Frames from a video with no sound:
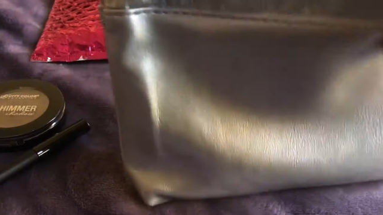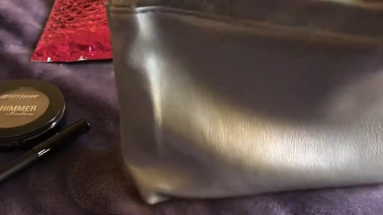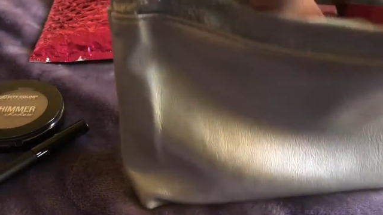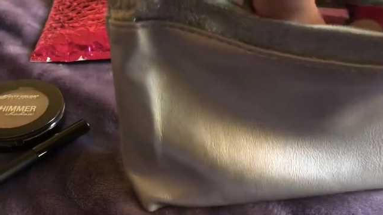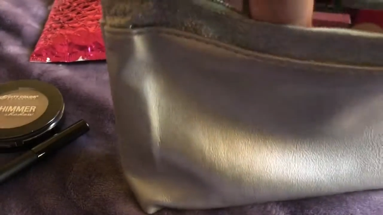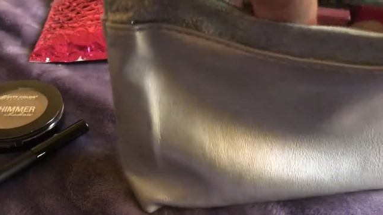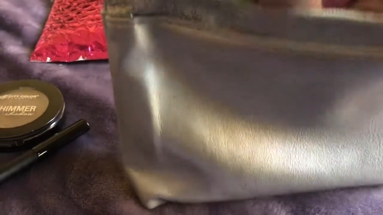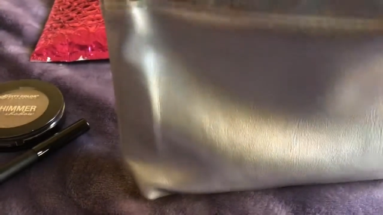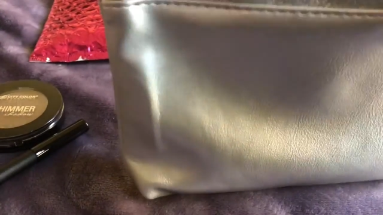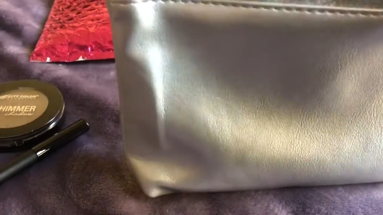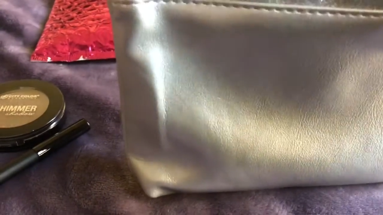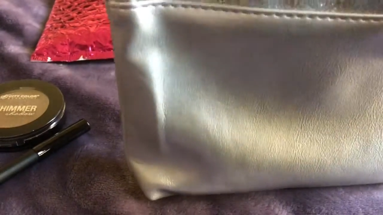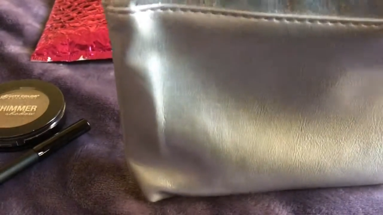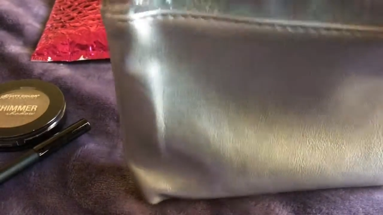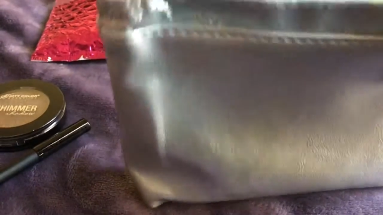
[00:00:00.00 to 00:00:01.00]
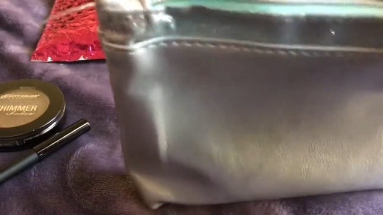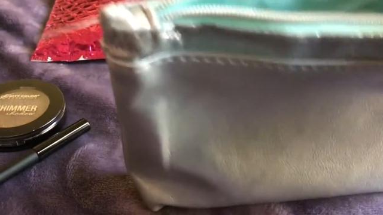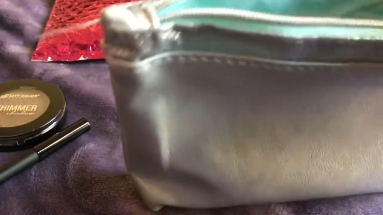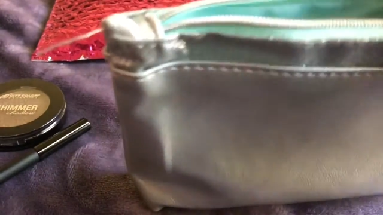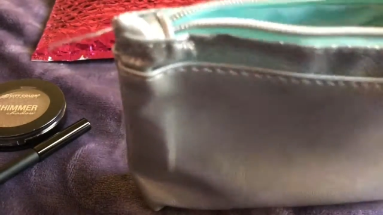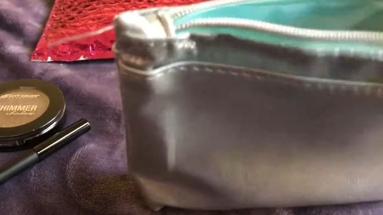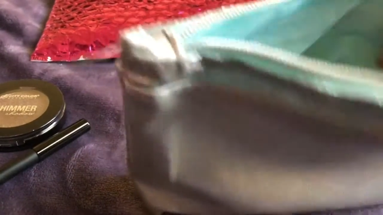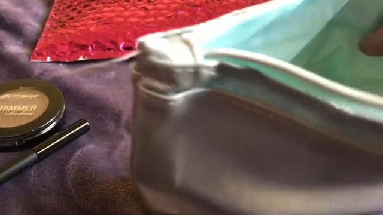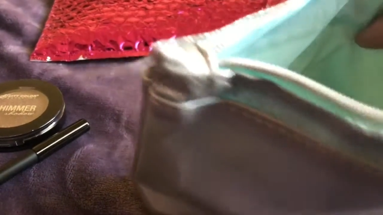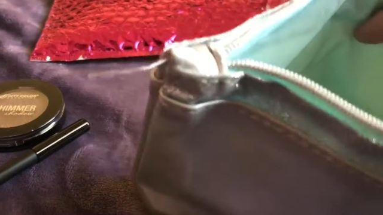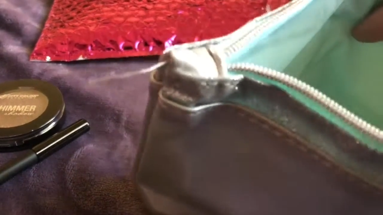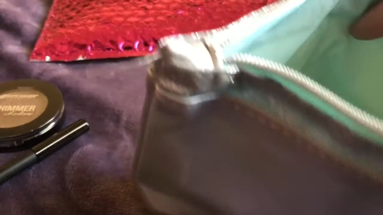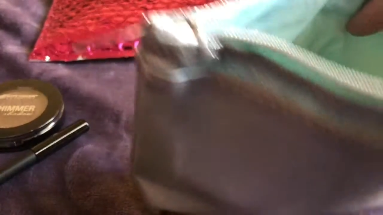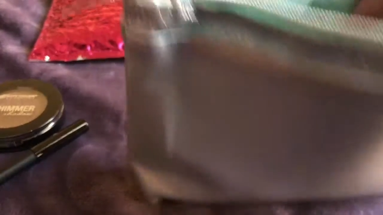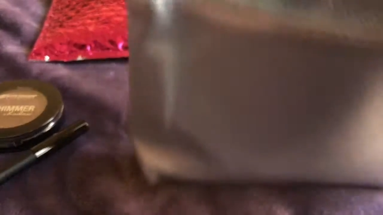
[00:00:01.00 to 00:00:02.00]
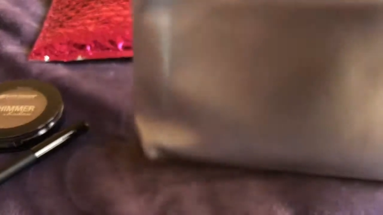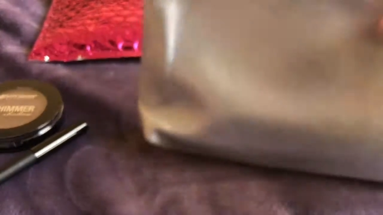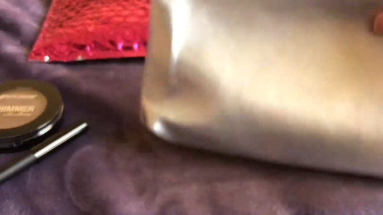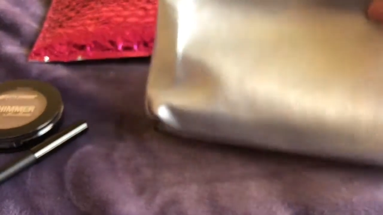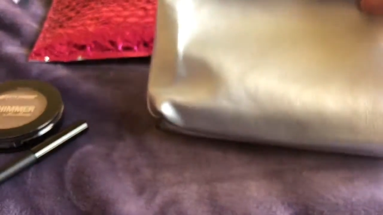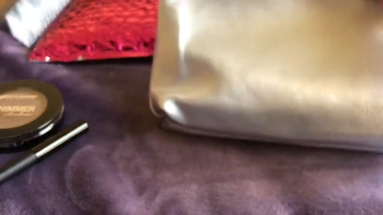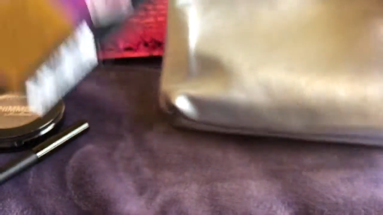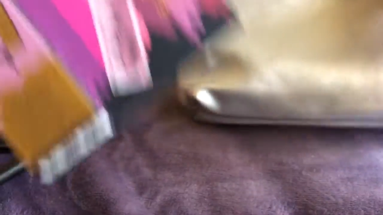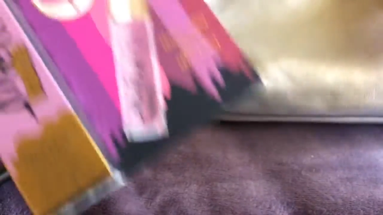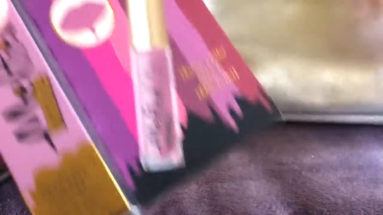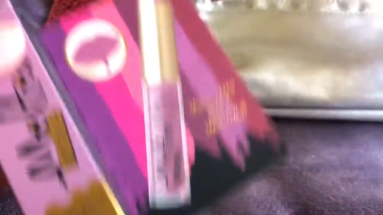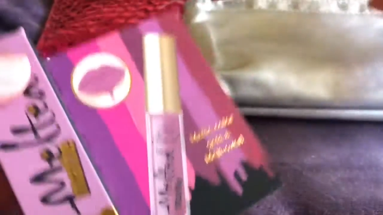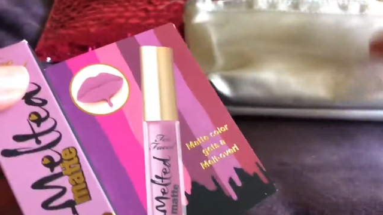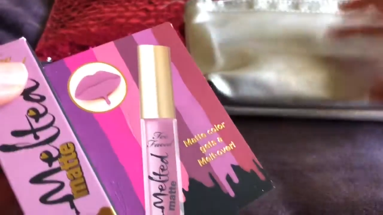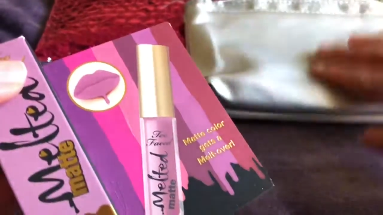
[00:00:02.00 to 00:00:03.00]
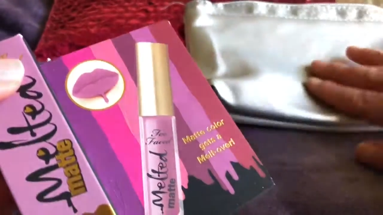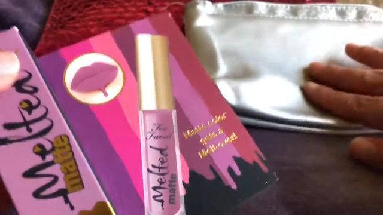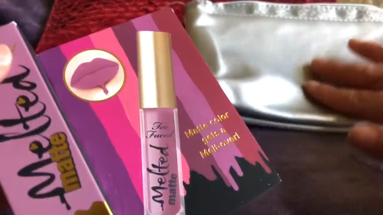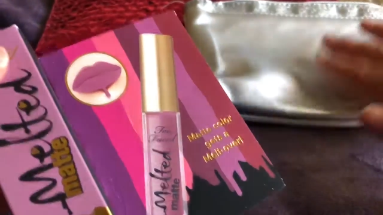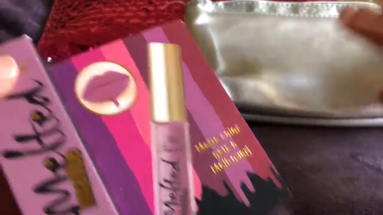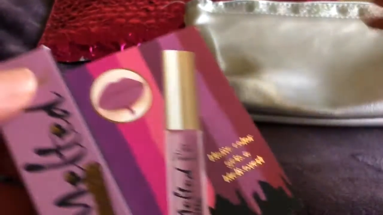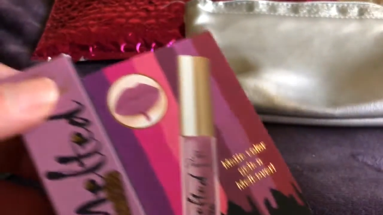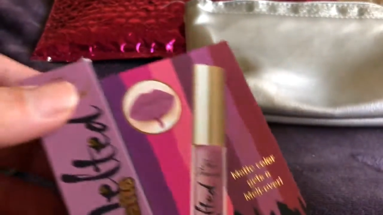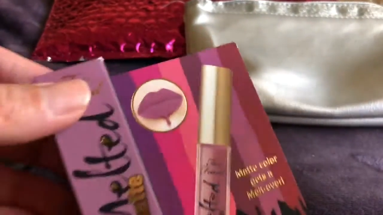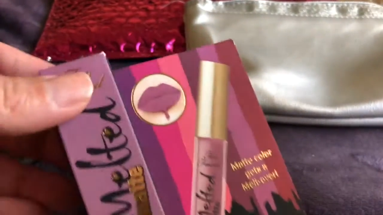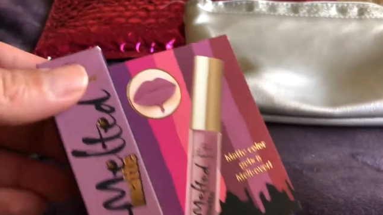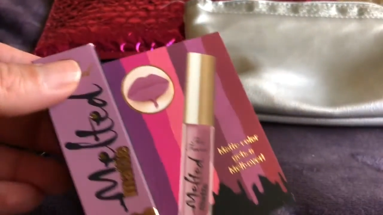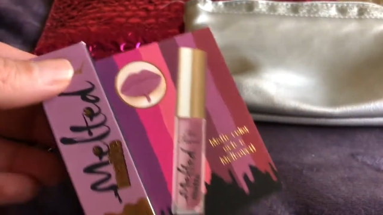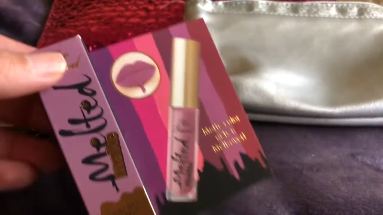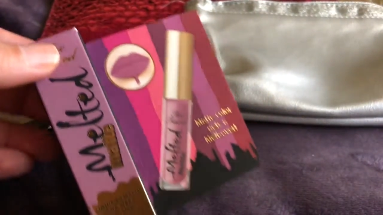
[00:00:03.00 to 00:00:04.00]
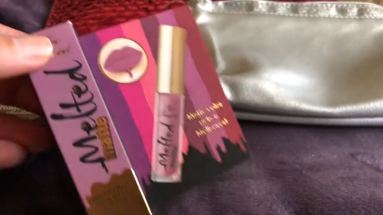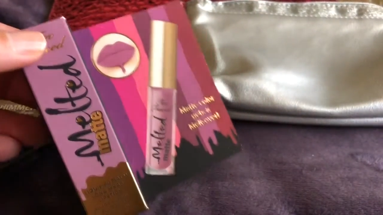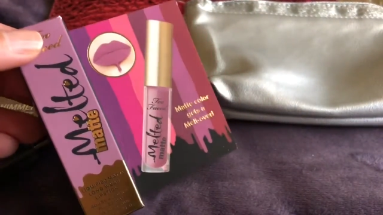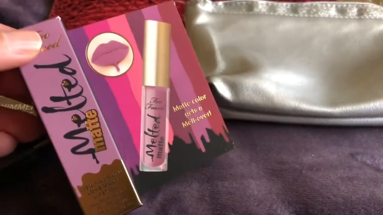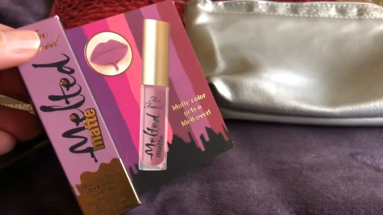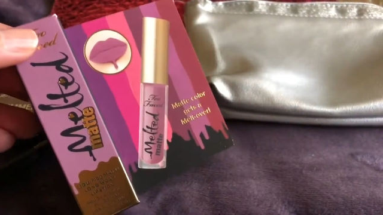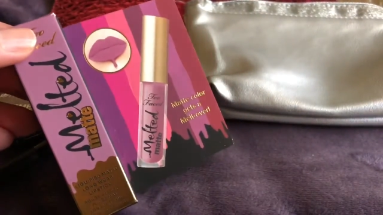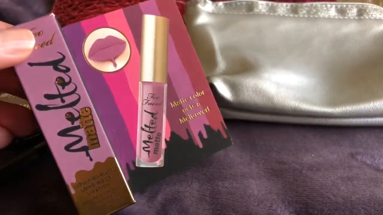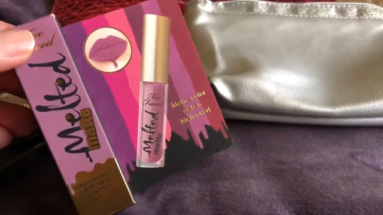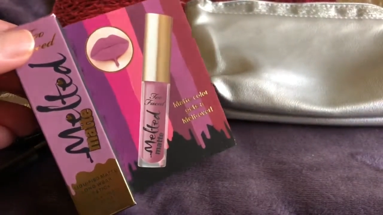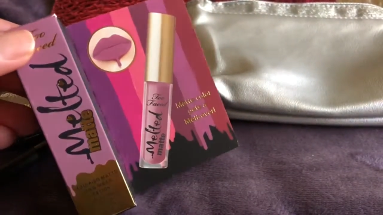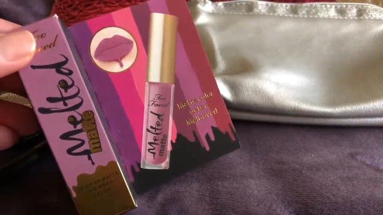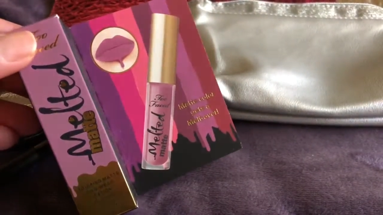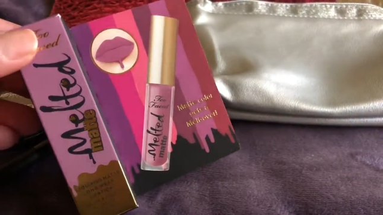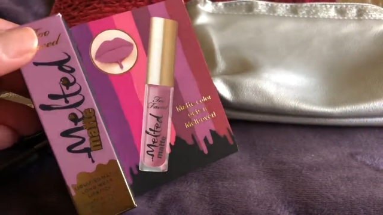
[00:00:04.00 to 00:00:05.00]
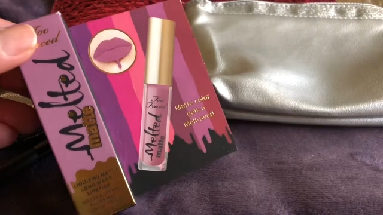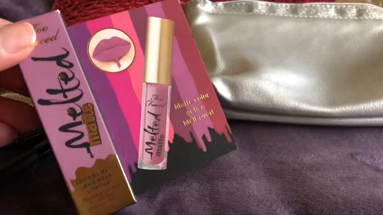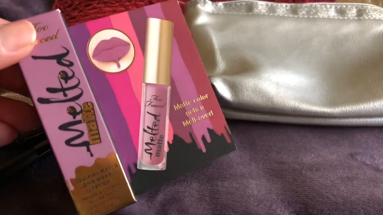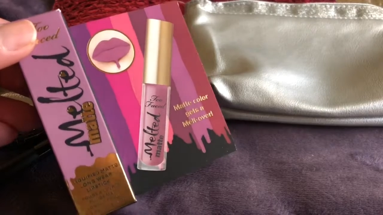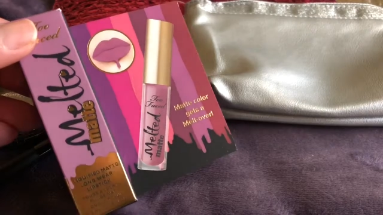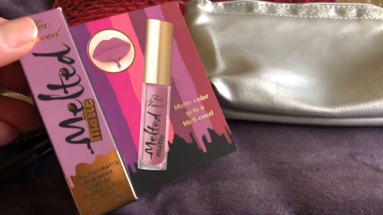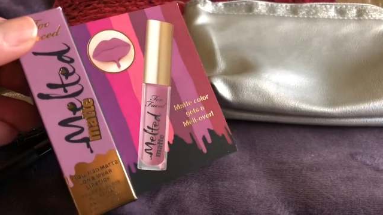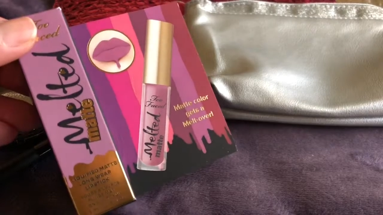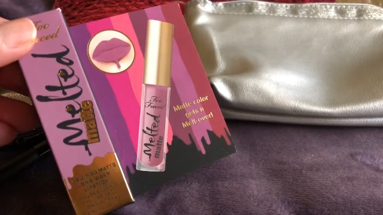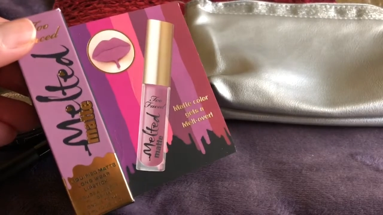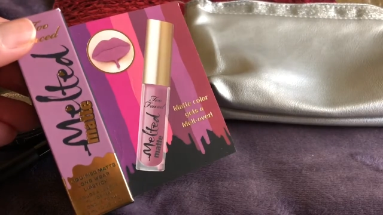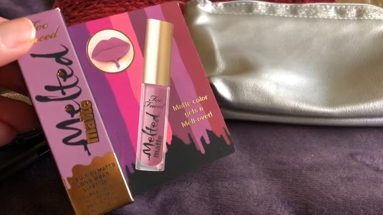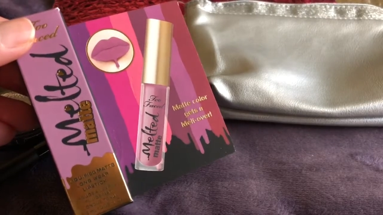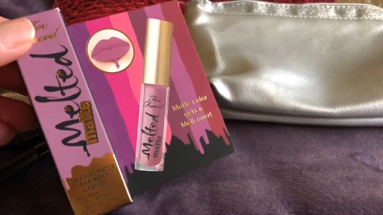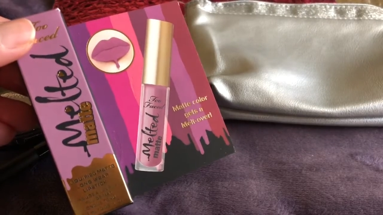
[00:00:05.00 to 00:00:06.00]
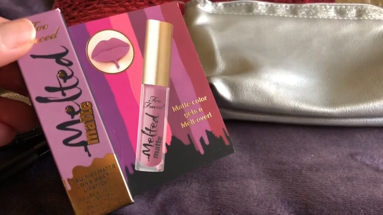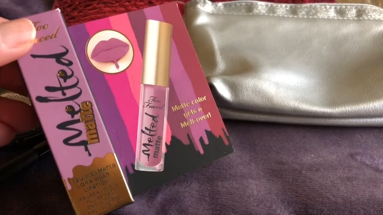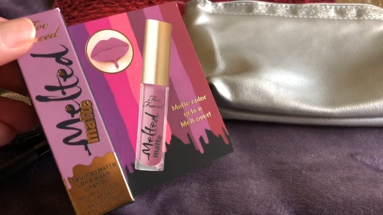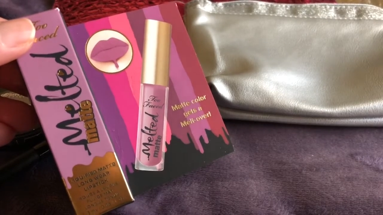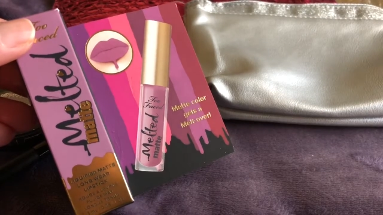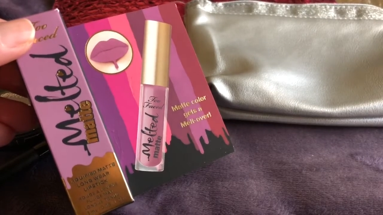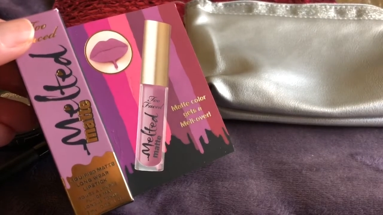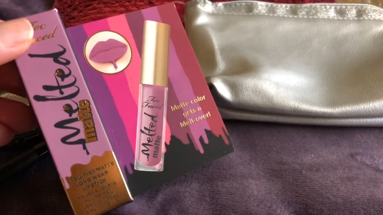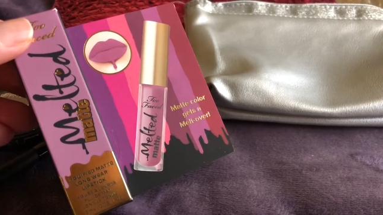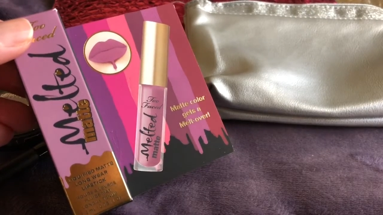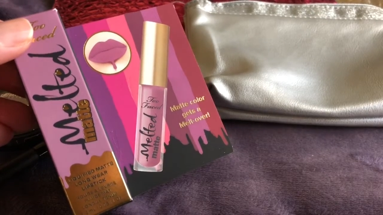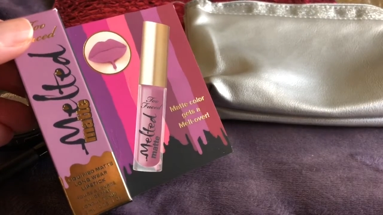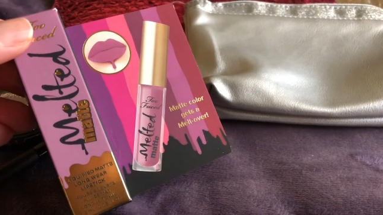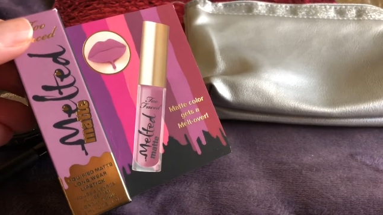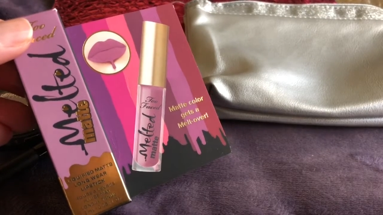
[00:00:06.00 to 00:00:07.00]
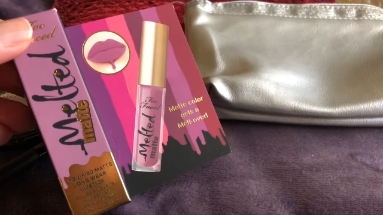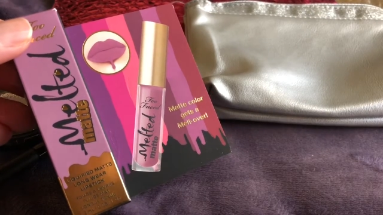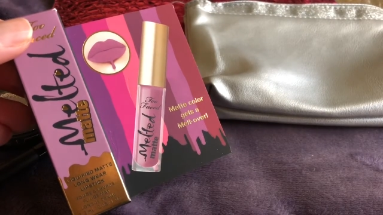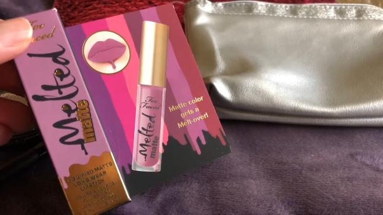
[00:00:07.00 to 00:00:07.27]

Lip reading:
Nobody's mouth can be seen.